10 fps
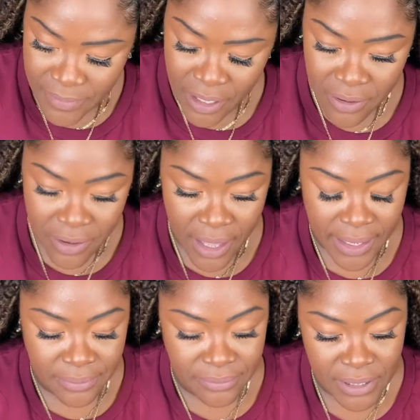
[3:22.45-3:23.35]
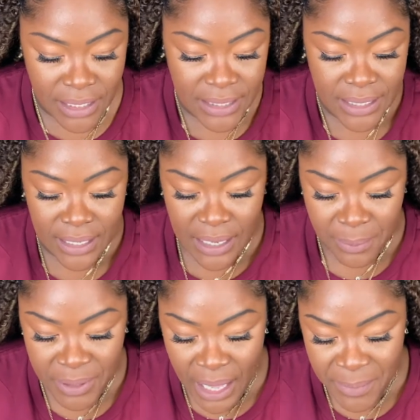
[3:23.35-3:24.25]
All right, listen,
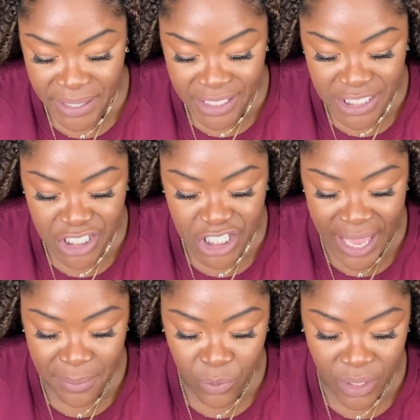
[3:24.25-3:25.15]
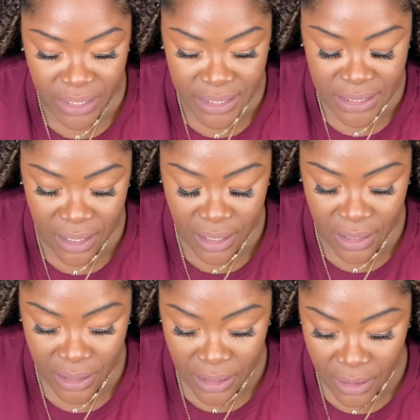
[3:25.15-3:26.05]
I'm becoming a gem with this
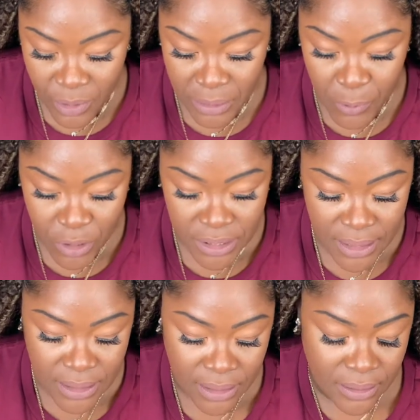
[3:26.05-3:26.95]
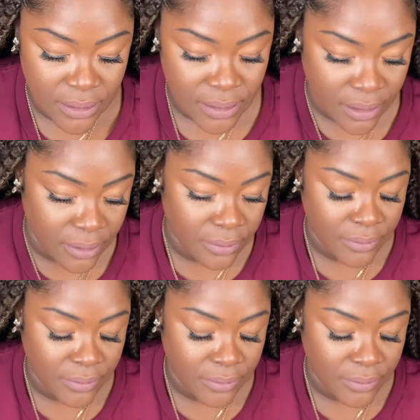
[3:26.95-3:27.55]
with the box cutter. So